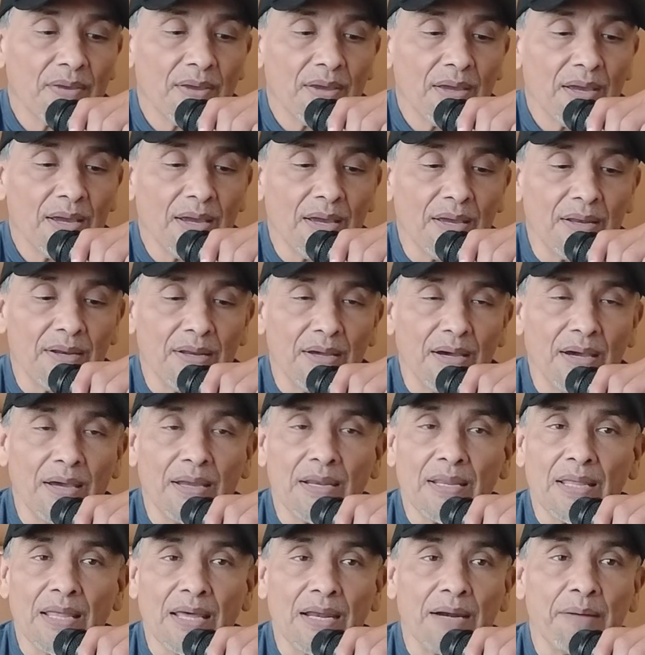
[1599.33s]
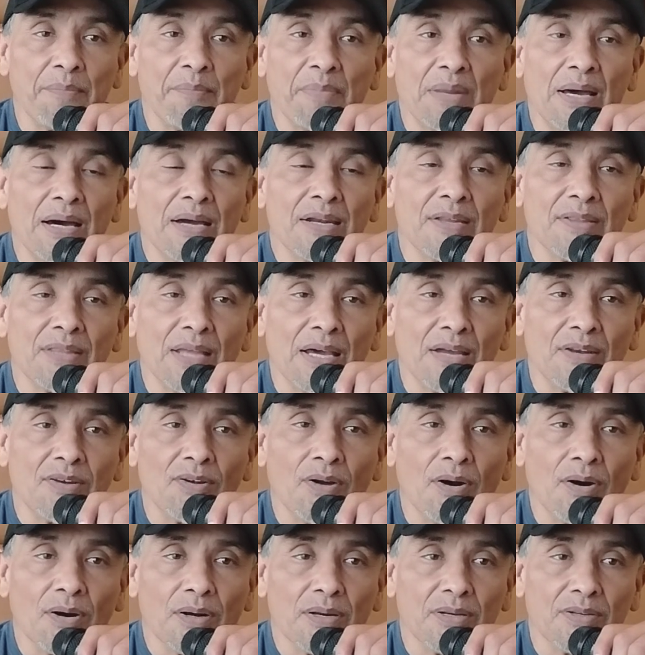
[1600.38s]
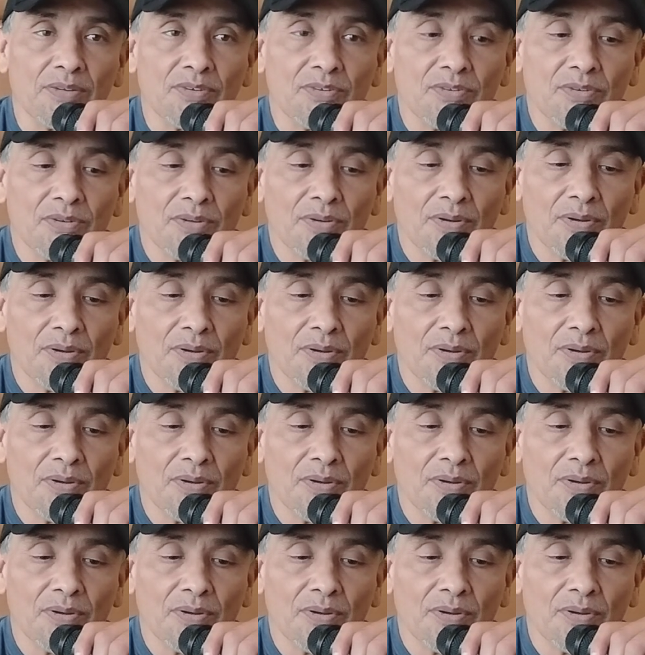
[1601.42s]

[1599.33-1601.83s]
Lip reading: and that I'm not in that darkness.